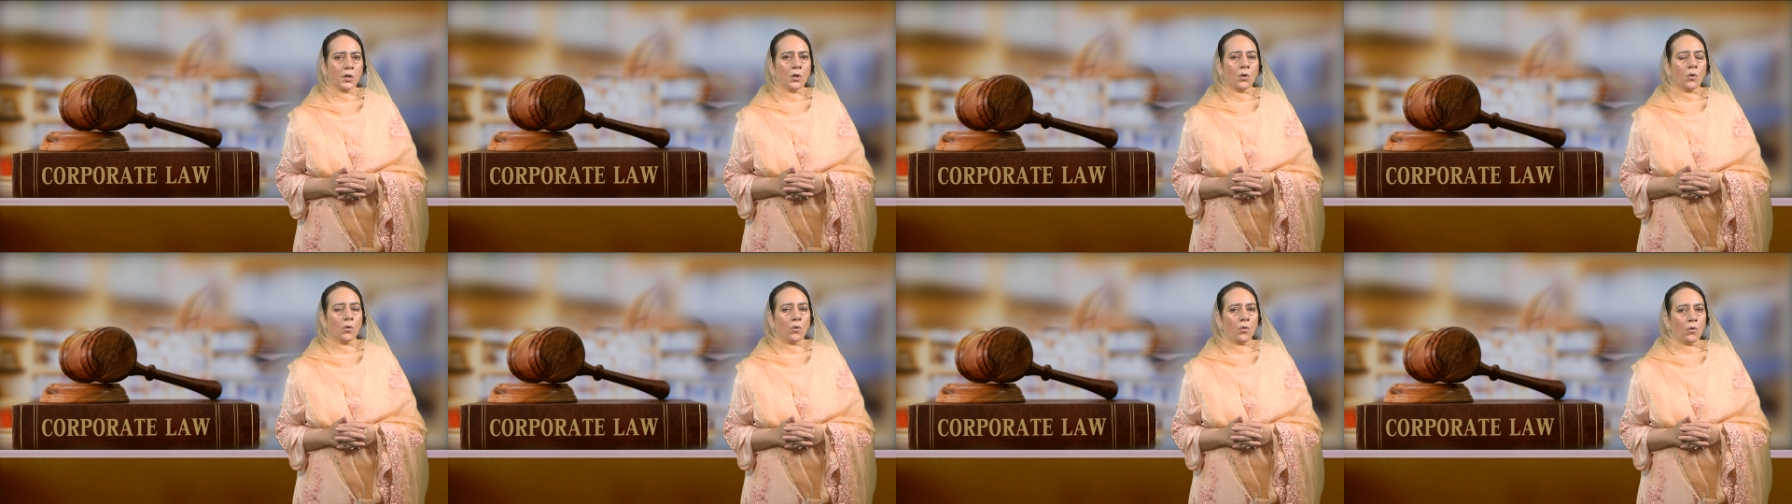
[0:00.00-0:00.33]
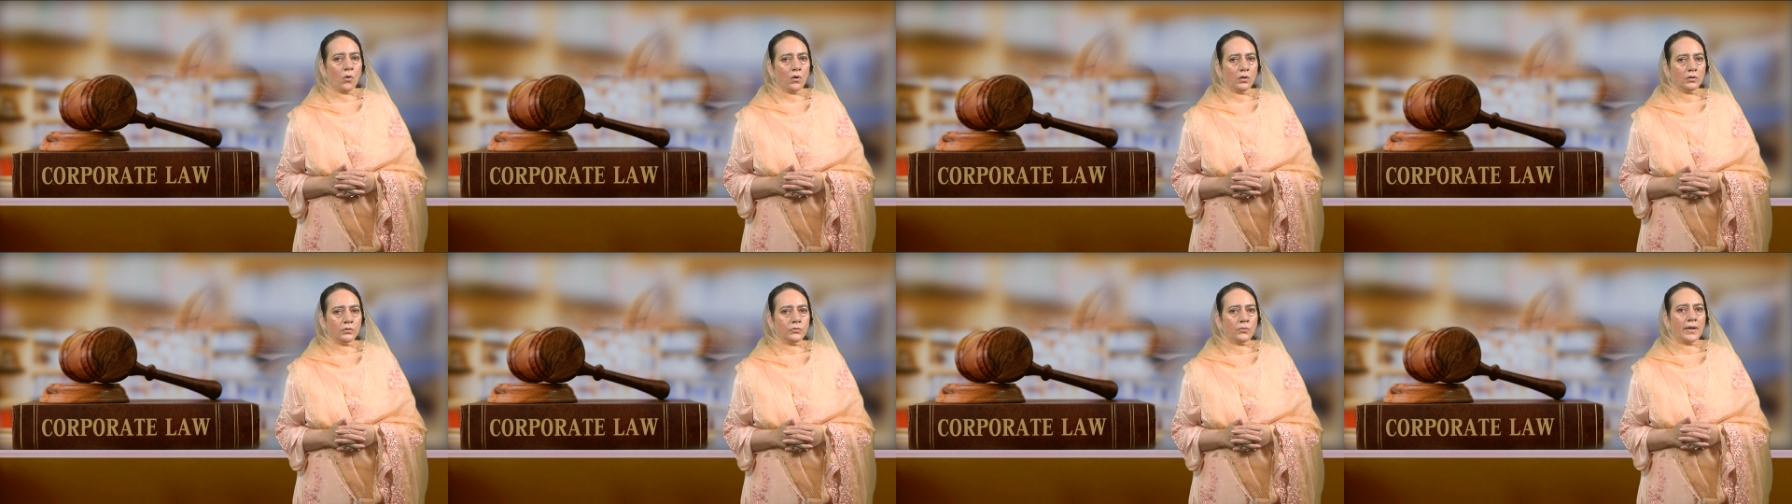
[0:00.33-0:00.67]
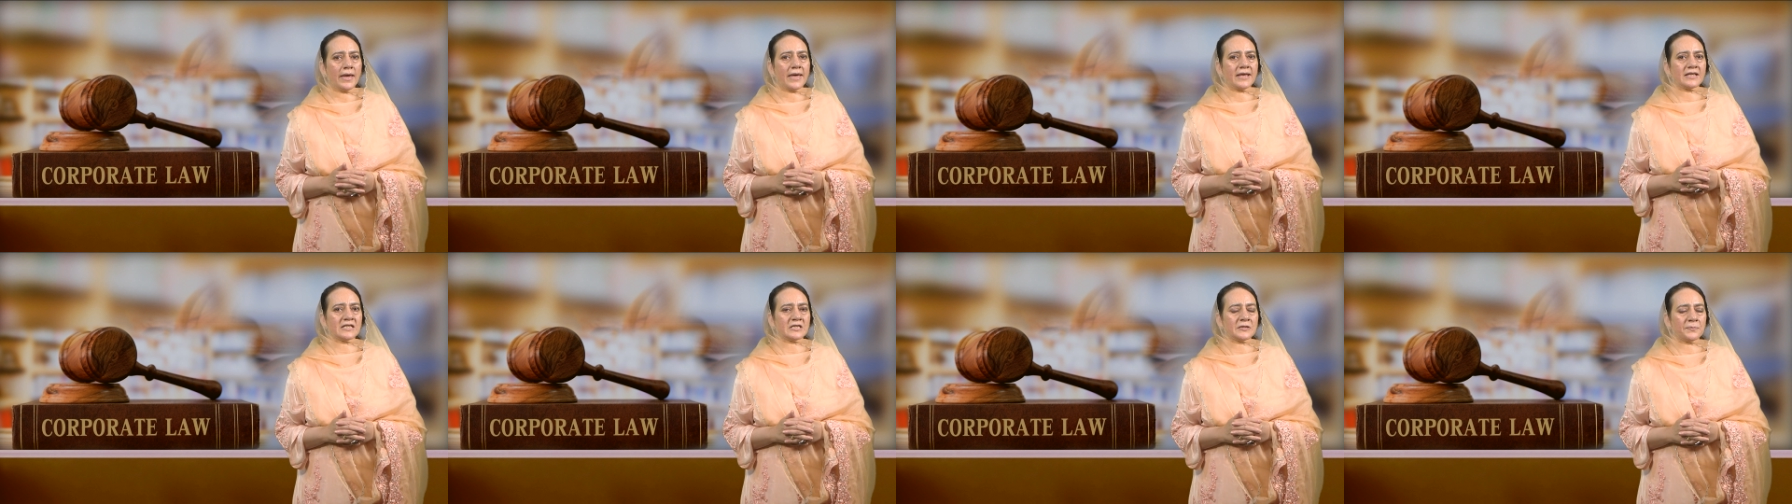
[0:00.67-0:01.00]
Although
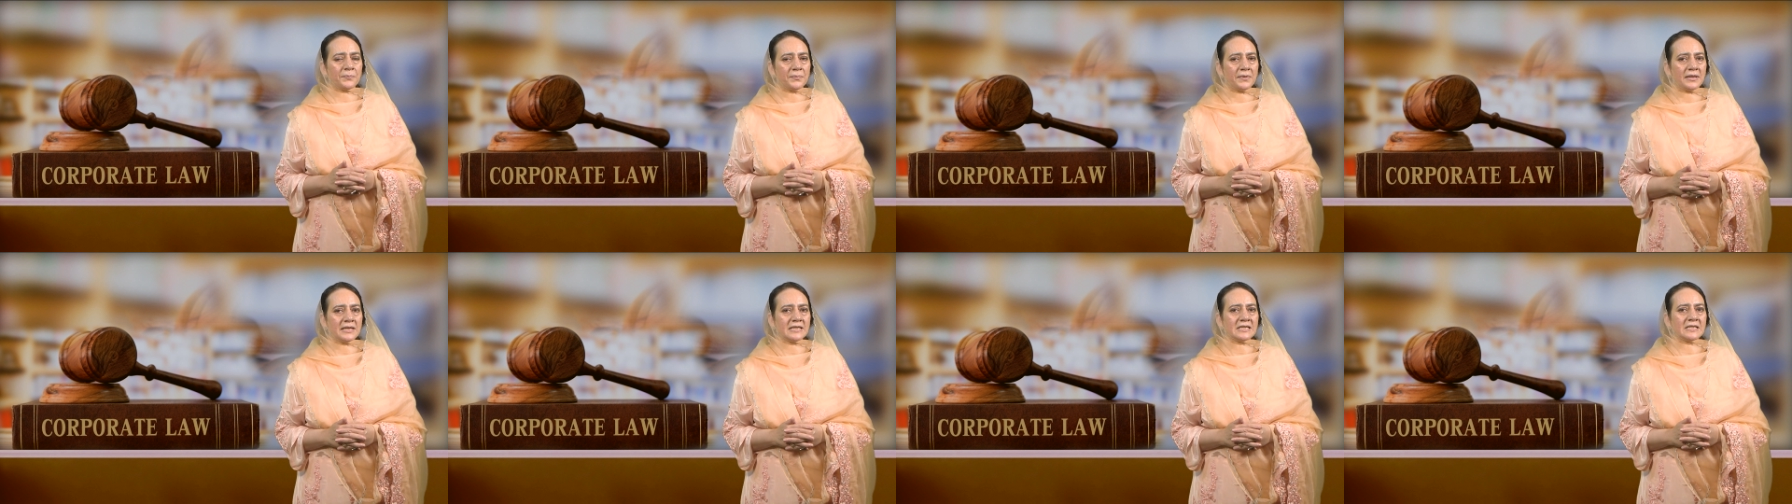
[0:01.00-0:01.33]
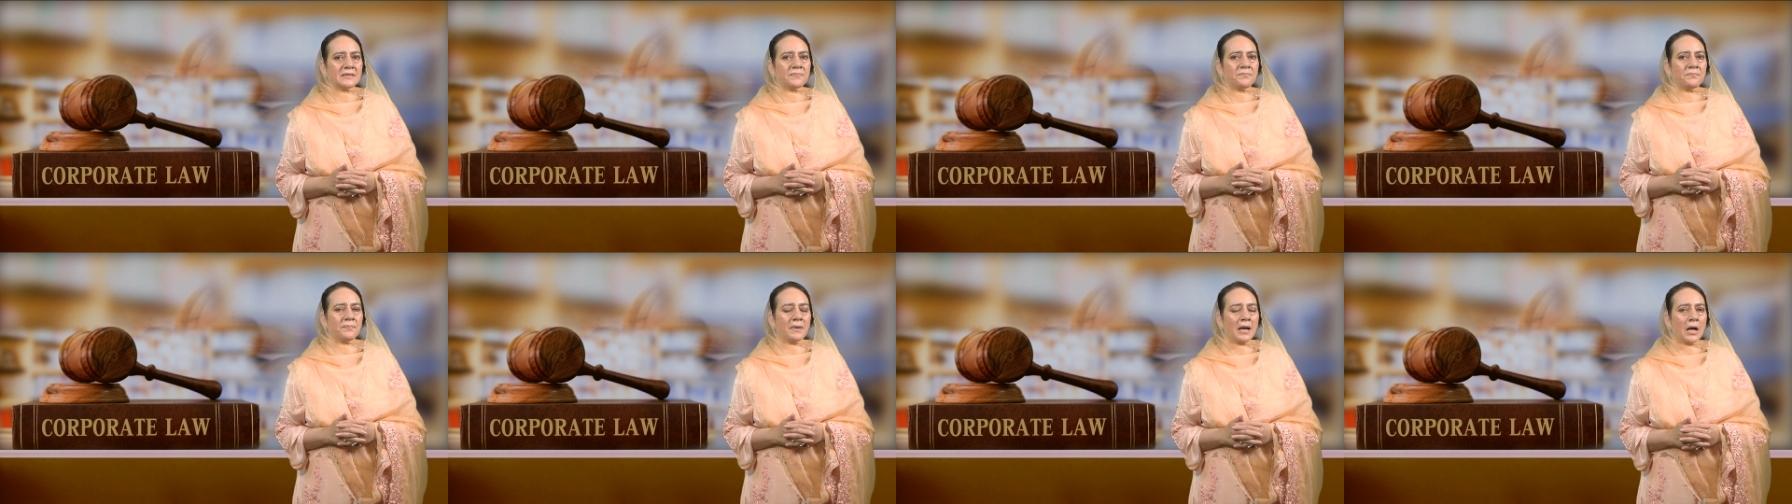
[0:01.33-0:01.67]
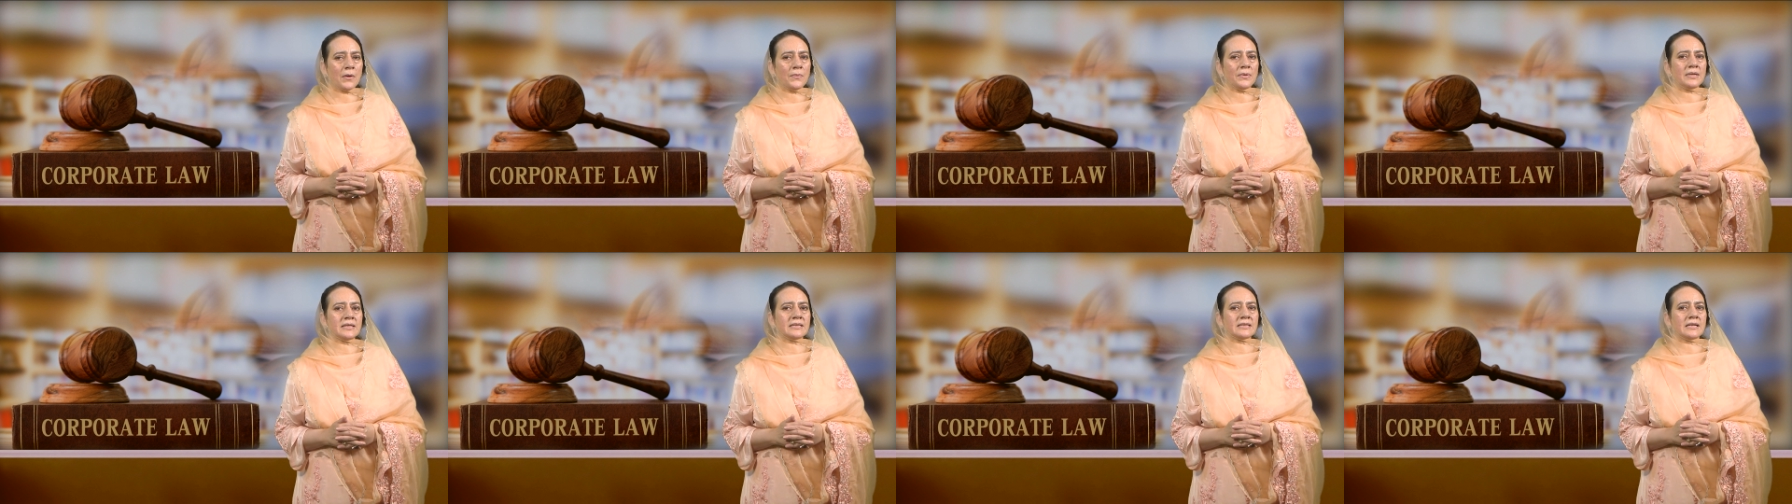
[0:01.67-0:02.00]
express
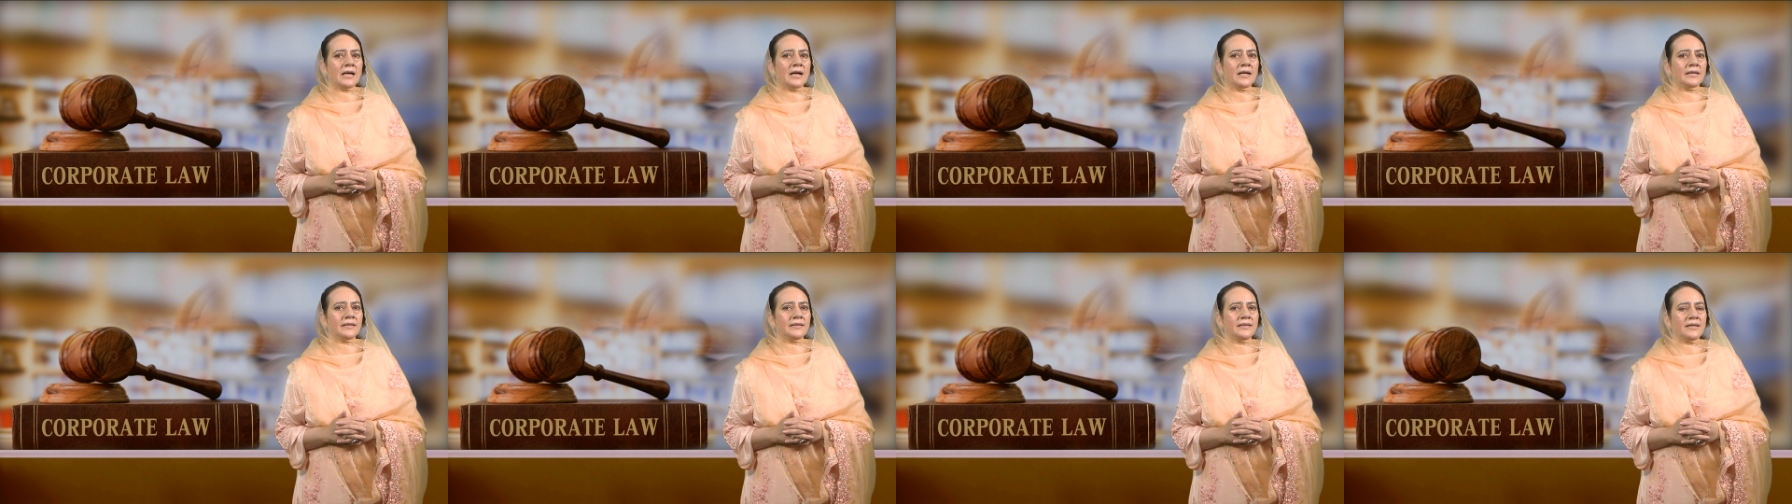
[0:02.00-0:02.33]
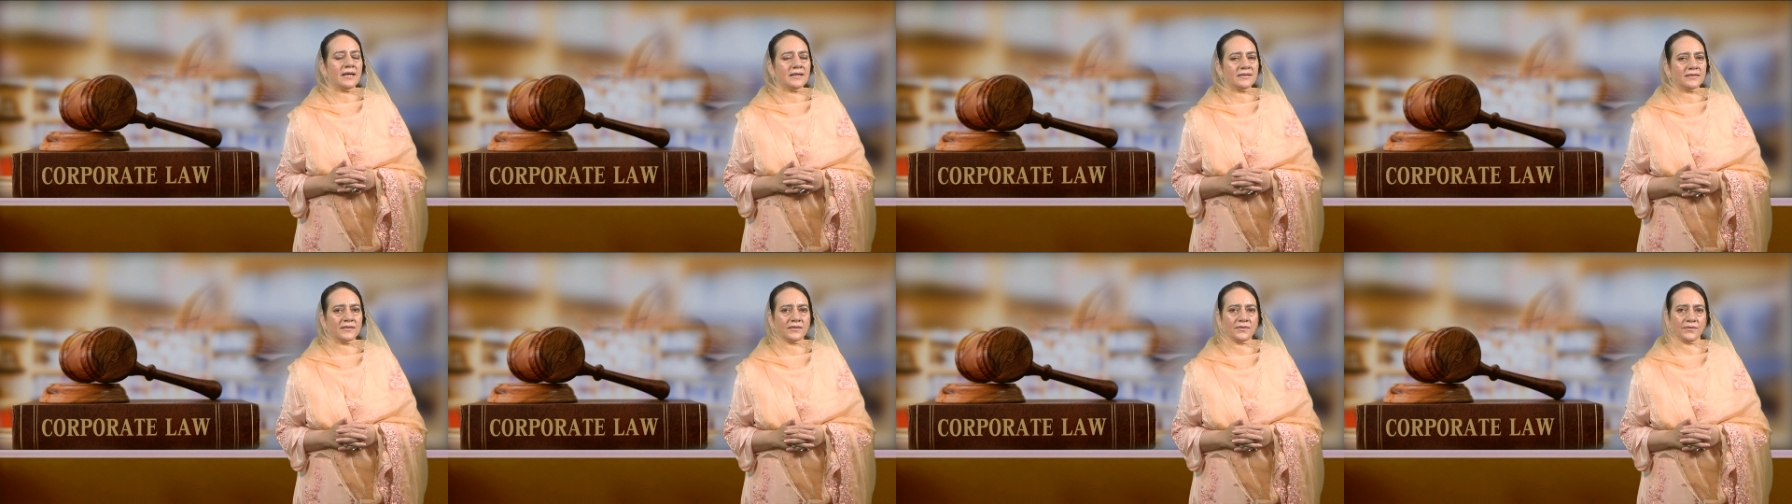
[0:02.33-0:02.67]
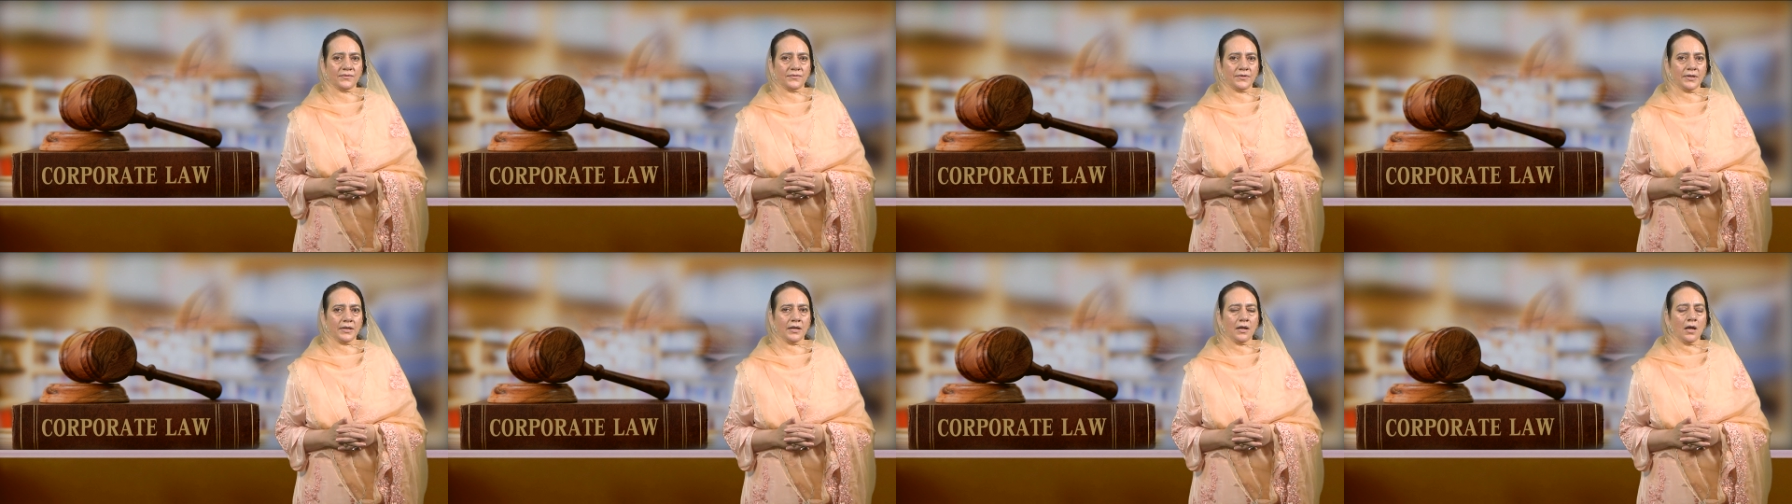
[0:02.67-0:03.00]
powers are
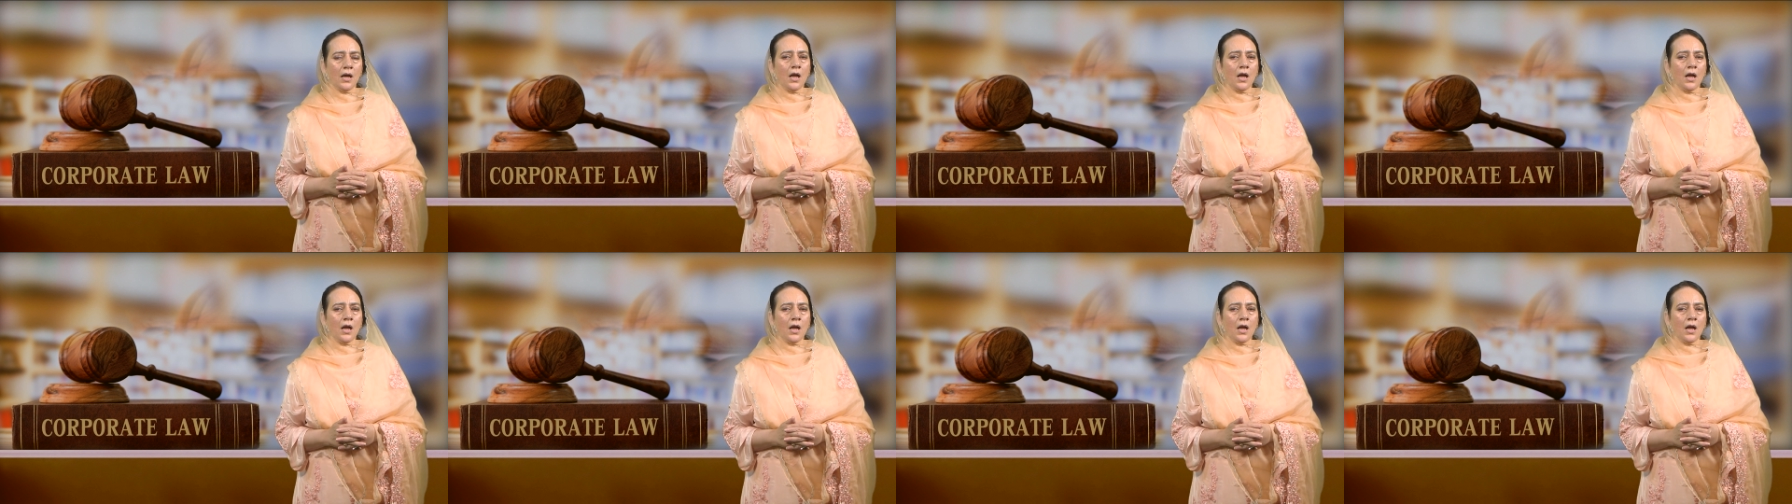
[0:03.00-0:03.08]
necessary,